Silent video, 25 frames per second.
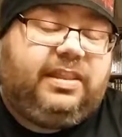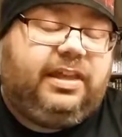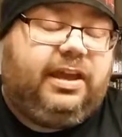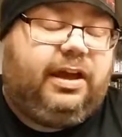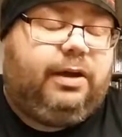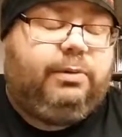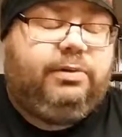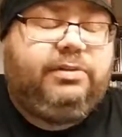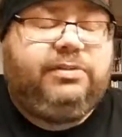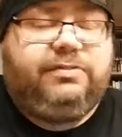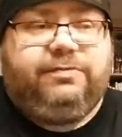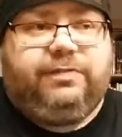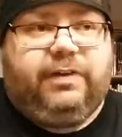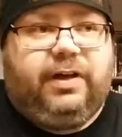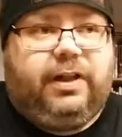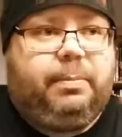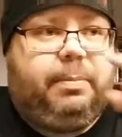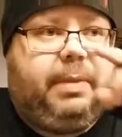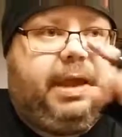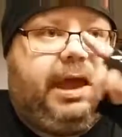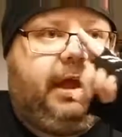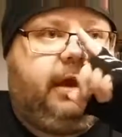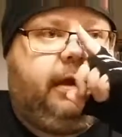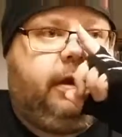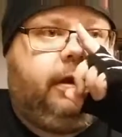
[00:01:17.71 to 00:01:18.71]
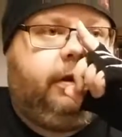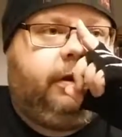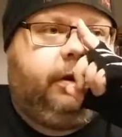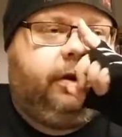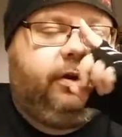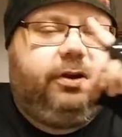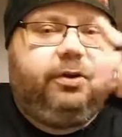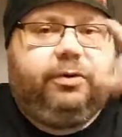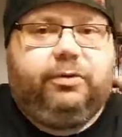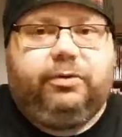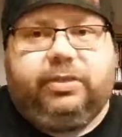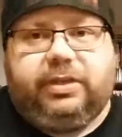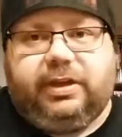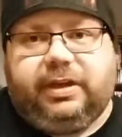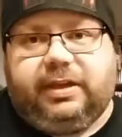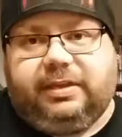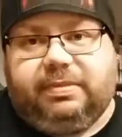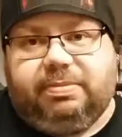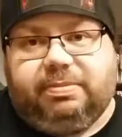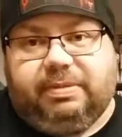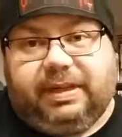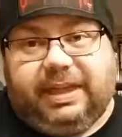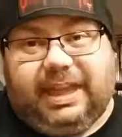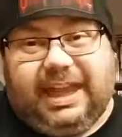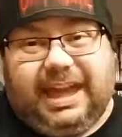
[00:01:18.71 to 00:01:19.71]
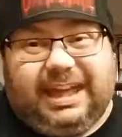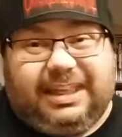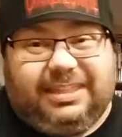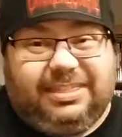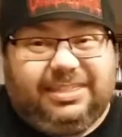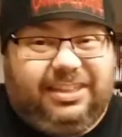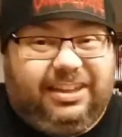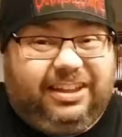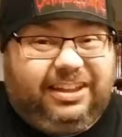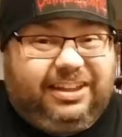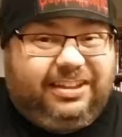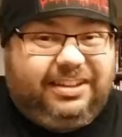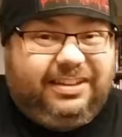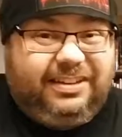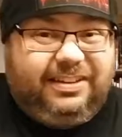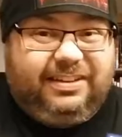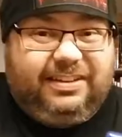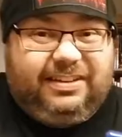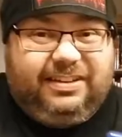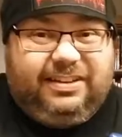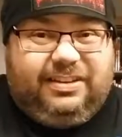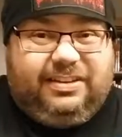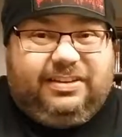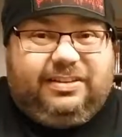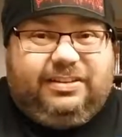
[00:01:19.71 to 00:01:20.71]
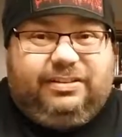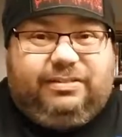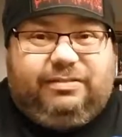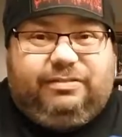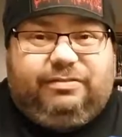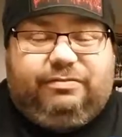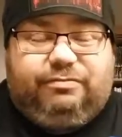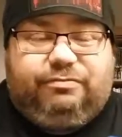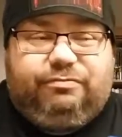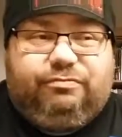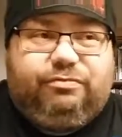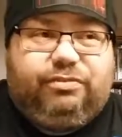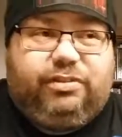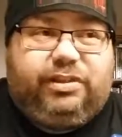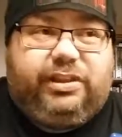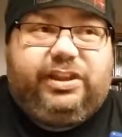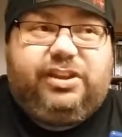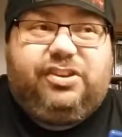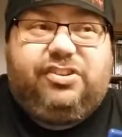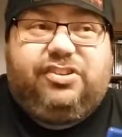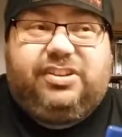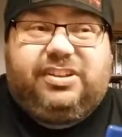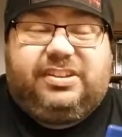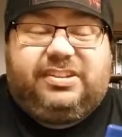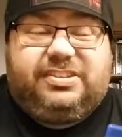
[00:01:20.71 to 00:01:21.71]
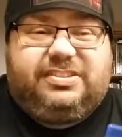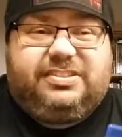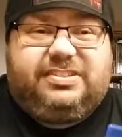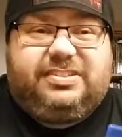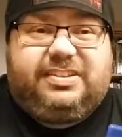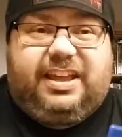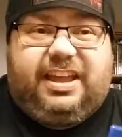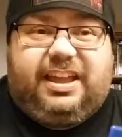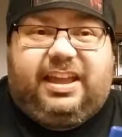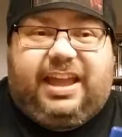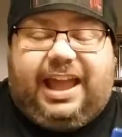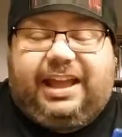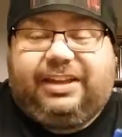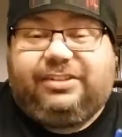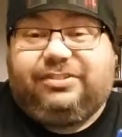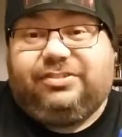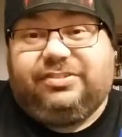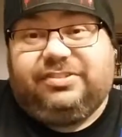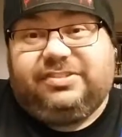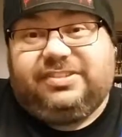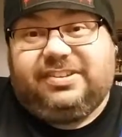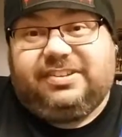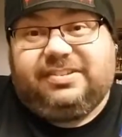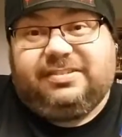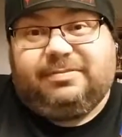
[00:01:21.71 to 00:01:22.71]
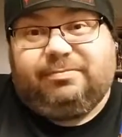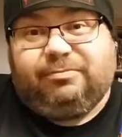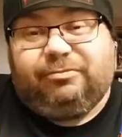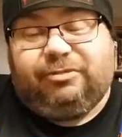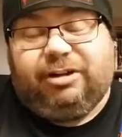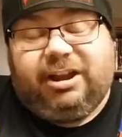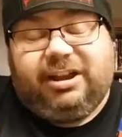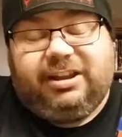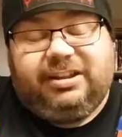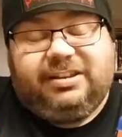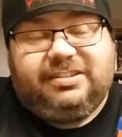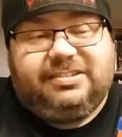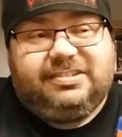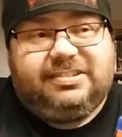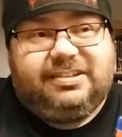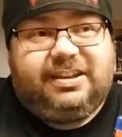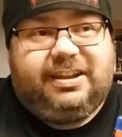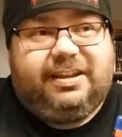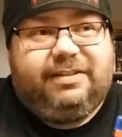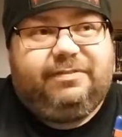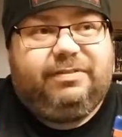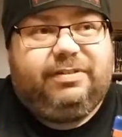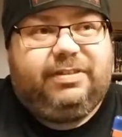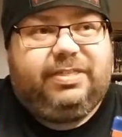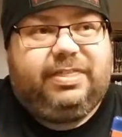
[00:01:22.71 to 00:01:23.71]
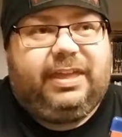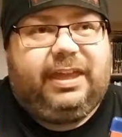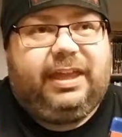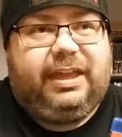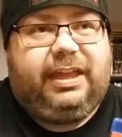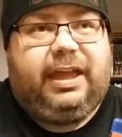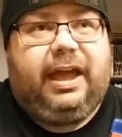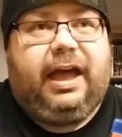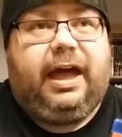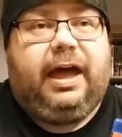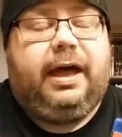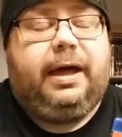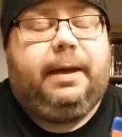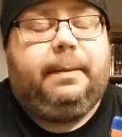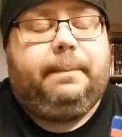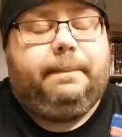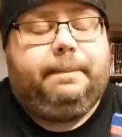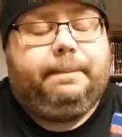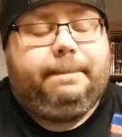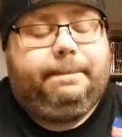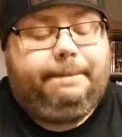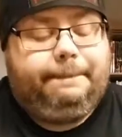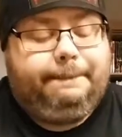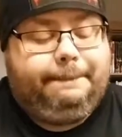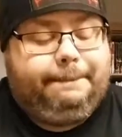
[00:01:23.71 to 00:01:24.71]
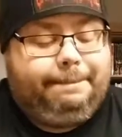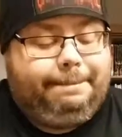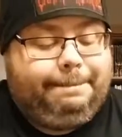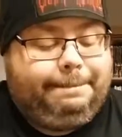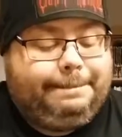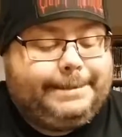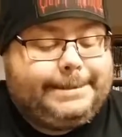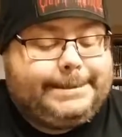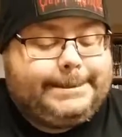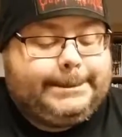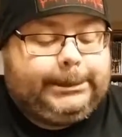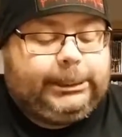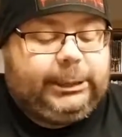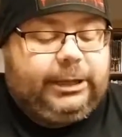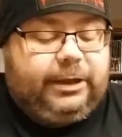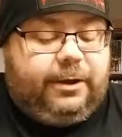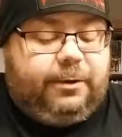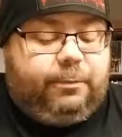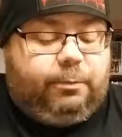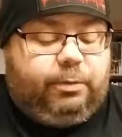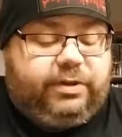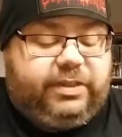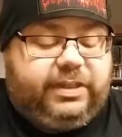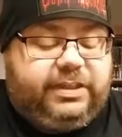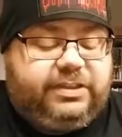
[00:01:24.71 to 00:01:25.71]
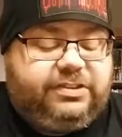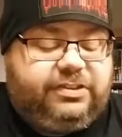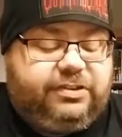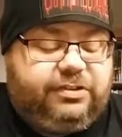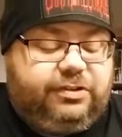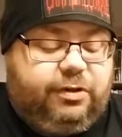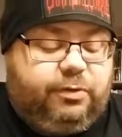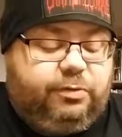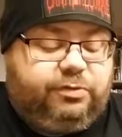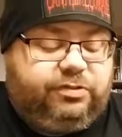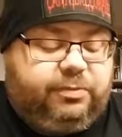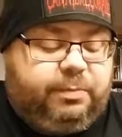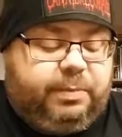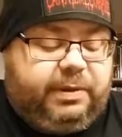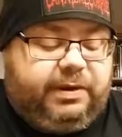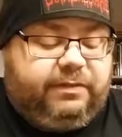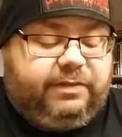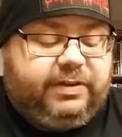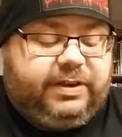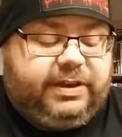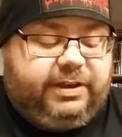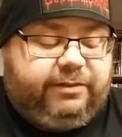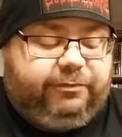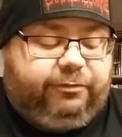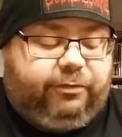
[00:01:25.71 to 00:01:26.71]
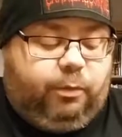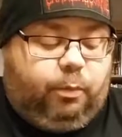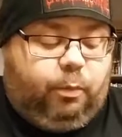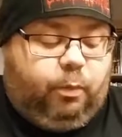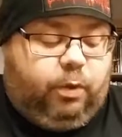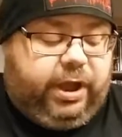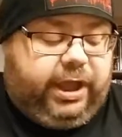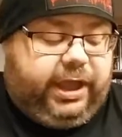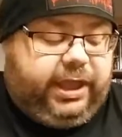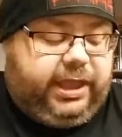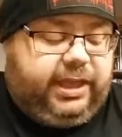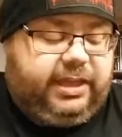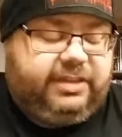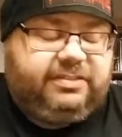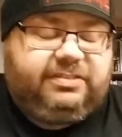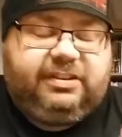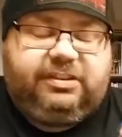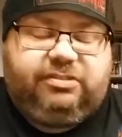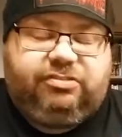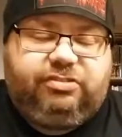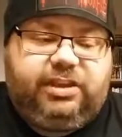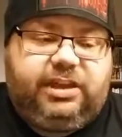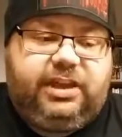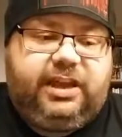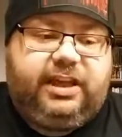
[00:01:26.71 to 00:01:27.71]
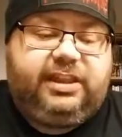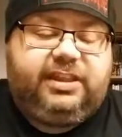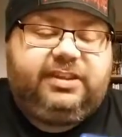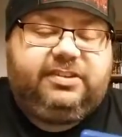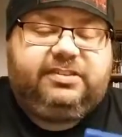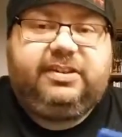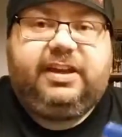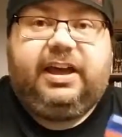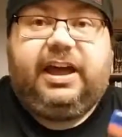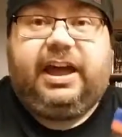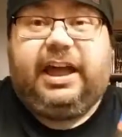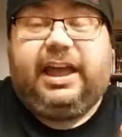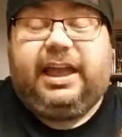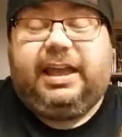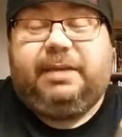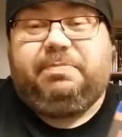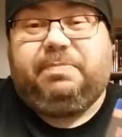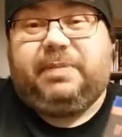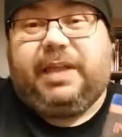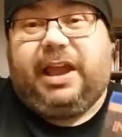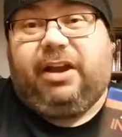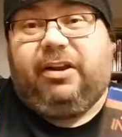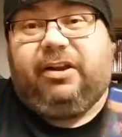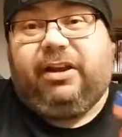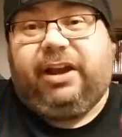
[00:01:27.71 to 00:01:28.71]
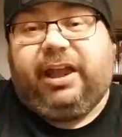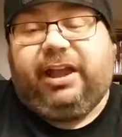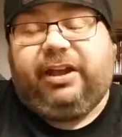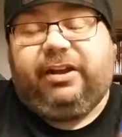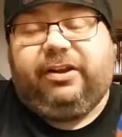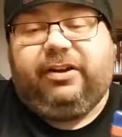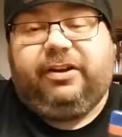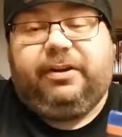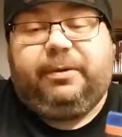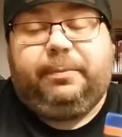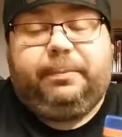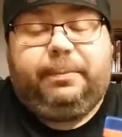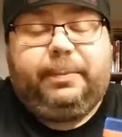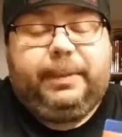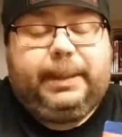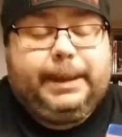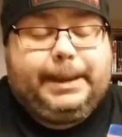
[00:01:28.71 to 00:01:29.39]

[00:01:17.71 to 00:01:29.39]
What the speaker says: They always fall back on, you know, the Catholic religious exorcism rites and everything. Where this goes a bit of a different way. Essentially, you got this guy, Aaron Eckhart.